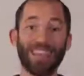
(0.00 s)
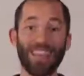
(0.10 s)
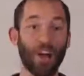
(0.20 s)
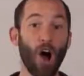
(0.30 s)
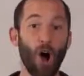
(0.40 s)

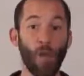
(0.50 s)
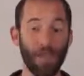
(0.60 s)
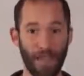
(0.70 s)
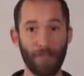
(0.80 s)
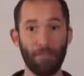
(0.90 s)
That's all
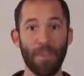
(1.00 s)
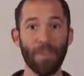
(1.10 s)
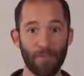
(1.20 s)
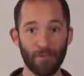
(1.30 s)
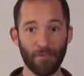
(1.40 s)
it can be
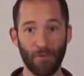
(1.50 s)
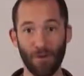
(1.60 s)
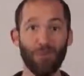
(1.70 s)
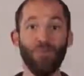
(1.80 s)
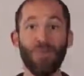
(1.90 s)
used
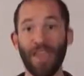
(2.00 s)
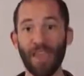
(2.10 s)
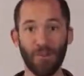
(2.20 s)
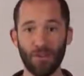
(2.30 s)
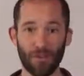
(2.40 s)
for. You
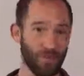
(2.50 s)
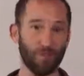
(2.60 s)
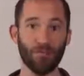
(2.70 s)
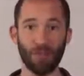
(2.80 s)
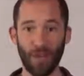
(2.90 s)
can't use
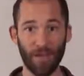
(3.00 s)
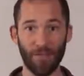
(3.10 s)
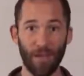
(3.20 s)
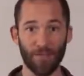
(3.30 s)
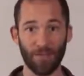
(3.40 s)
it to write
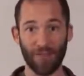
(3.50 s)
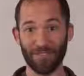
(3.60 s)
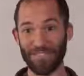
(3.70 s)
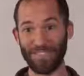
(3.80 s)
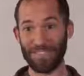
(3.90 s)
device
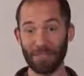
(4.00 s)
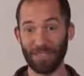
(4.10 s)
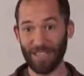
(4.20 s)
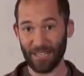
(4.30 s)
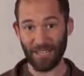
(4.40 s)
drivers. It
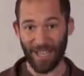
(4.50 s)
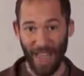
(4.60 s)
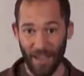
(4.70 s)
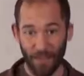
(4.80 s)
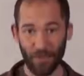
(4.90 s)
simply
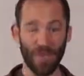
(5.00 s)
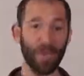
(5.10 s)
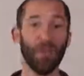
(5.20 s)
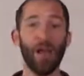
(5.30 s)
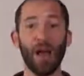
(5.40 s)
can't do
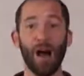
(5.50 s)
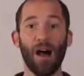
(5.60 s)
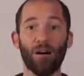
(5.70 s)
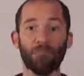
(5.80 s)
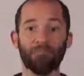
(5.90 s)
that.
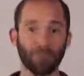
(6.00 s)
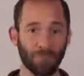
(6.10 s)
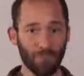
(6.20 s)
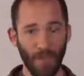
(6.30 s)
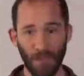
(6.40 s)

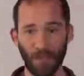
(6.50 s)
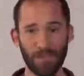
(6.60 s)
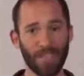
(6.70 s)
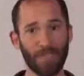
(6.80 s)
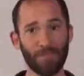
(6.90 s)

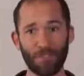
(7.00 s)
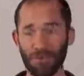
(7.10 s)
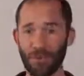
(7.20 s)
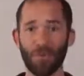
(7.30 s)
The same is true.